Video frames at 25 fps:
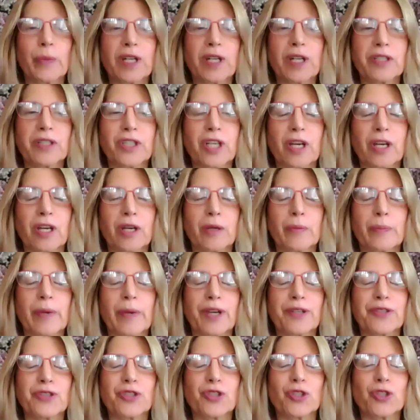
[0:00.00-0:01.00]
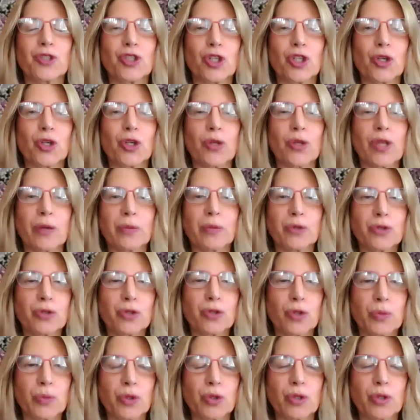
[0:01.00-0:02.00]
much, Pastor Joe. That was
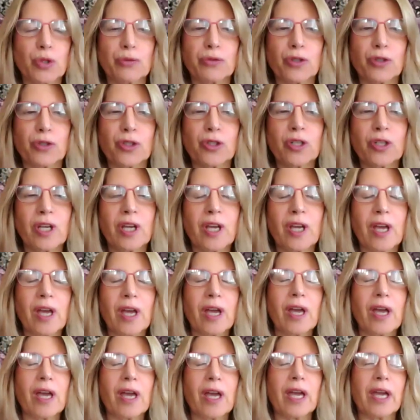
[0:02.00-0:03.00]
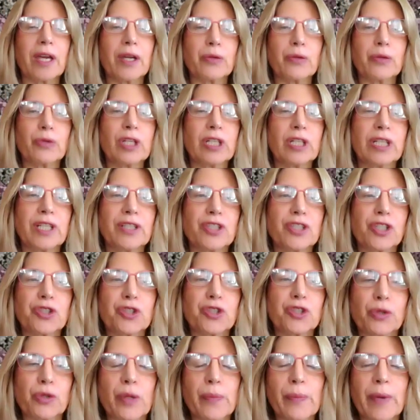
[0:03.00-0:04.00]
so beautiful. And really
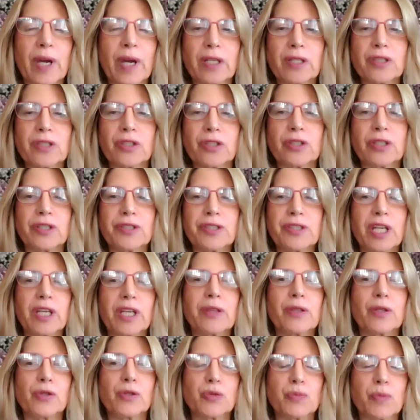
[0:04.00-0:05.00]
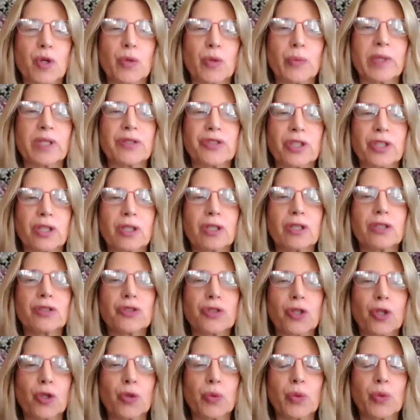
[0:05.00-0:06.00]
just a reminder to take those moments and
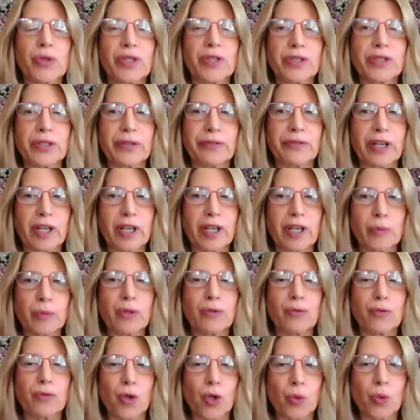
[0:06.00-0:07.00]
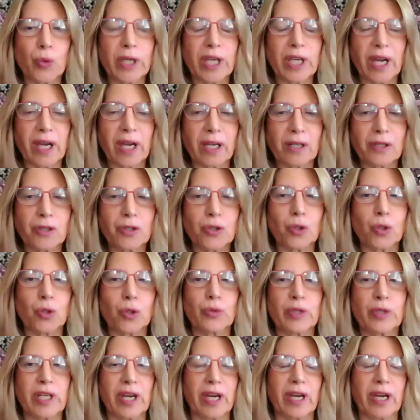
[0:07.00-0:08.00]
consult with the divine before we act
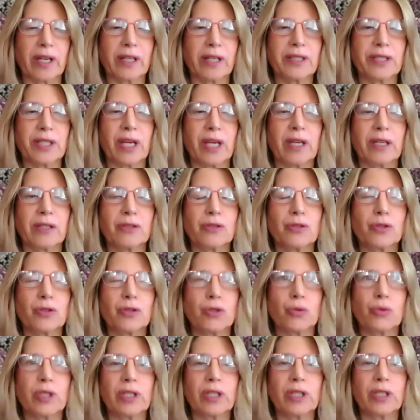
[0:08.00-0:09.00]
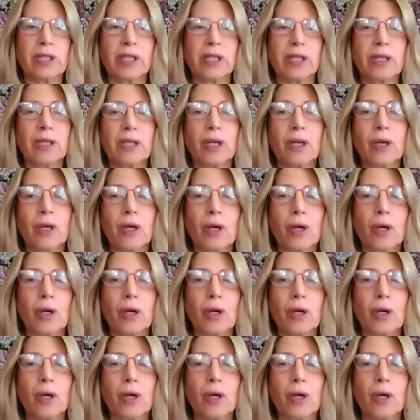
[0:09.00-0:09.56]
or react, and to really